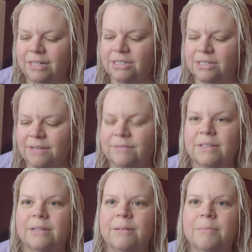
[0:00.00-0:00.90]
I just have
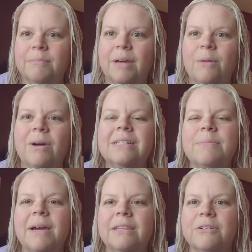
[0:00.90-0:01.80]
to I wanted
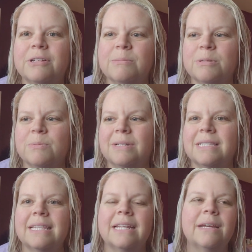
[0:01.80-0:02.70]
to buy the Christmas
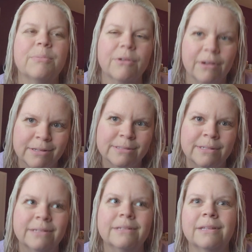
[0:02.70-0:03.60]
ones and then I
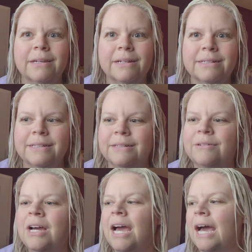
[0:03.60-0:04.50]
procrastinated like I did.